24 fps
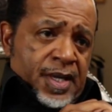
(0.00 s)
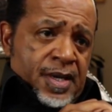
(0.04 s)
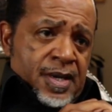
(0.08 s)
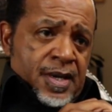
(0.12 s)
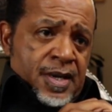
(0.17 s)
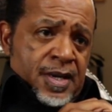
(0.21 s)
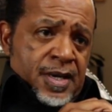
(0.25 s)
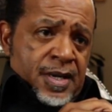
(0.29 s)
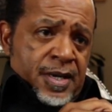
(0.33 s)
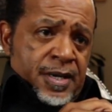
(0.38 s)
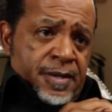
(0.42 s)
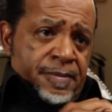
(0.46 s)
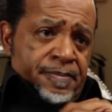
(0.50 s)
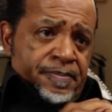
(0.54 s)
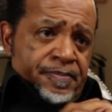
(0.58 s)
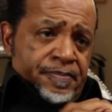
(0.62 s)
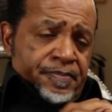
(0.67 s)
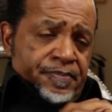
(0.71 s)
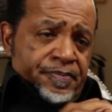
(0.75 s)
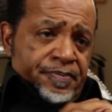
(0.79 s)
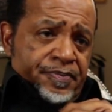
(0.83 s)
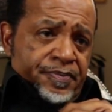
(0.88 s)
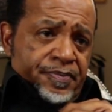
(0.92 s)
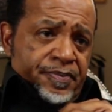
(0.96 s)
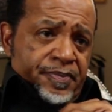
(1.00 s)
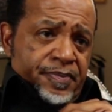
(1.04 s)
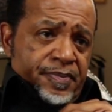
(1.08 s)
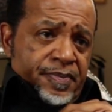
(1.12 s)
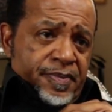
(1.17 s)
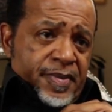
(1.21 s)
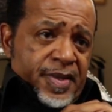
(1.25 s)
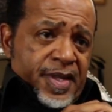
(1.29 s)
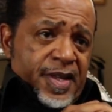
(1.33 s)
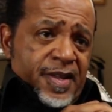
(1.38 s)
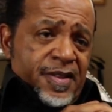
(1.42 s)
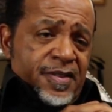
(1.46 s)

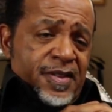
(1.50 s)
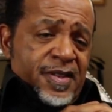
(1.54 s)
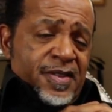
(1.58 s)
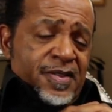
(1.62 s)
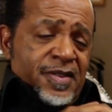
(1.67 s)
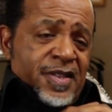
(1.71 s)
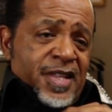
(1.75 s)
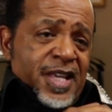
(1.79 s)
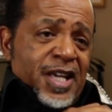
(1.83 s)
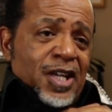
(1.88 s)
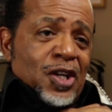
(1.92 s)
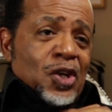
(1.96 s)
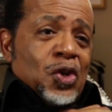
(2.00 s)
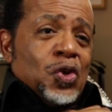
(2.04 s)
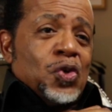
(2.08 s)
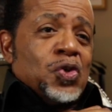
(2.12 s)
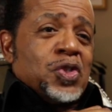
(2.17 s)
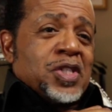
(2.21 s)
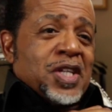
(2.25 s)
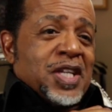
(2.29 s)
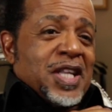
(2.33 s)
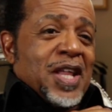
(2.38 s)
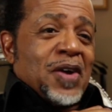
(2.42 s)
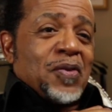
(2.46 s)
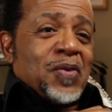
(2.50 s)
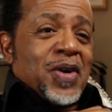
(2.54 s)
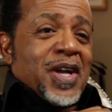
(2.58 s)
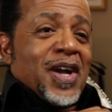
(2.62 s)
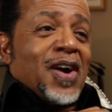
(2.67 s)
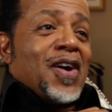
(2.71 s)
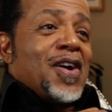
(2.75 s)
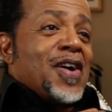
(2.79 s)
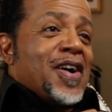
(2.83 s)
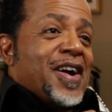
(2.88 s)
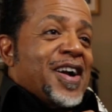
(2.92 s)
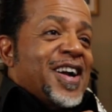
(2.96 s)
the illusion that we
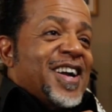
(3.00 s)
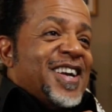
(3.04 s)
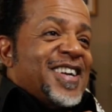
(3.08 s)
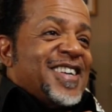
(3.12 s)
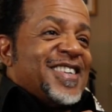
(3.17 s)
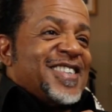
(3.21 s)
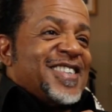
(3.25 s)
are.